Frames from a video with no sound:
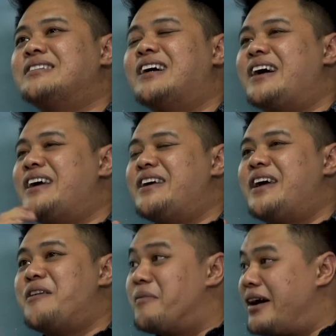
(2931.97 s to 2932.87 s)
I
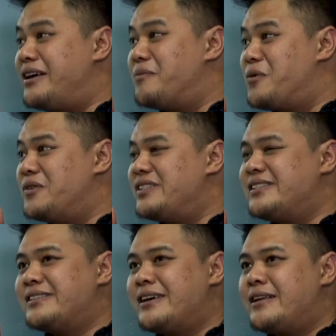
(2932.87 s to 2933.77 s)
admire
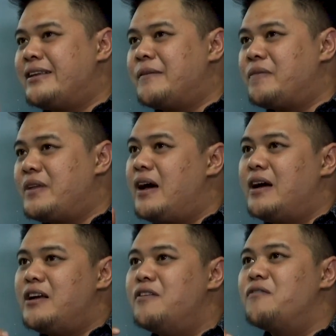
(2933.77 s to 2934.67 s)
most, and yeah,
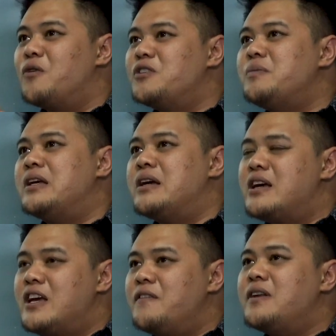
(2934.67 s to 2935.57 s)
he influenced me
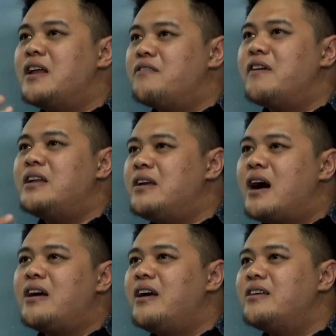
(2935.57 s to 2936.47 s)
even at a very
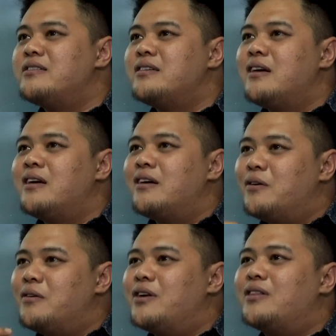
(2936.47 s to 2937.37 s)
young age.
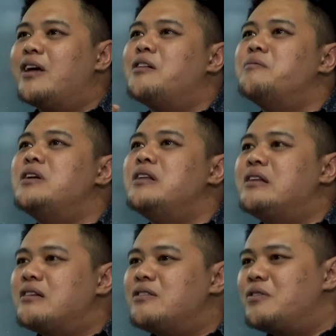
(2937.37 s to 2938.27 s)
You know, he tell
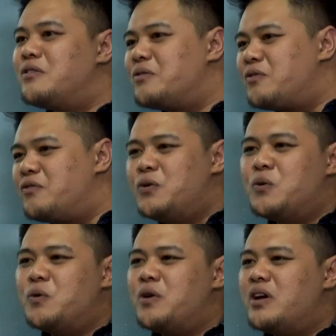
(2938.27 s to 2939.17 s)
me,
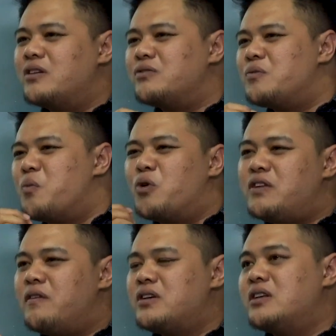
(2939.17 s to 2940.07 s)
few
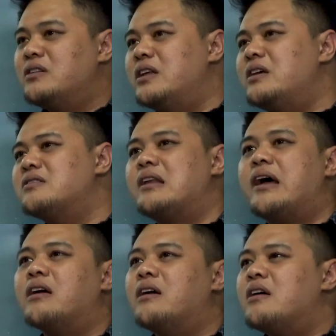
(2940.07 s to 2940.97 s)
motivational things
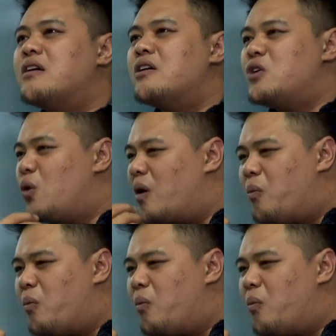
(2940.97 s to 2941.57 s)
like, you are